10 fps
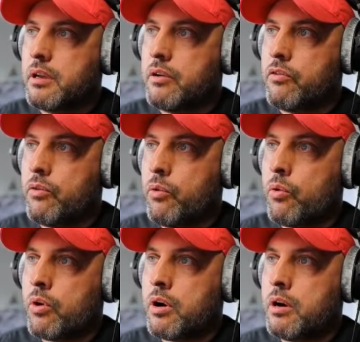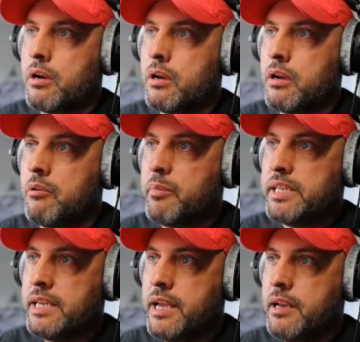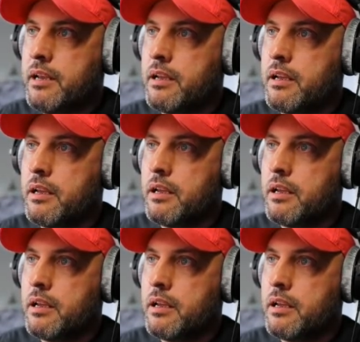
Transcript: for Montana,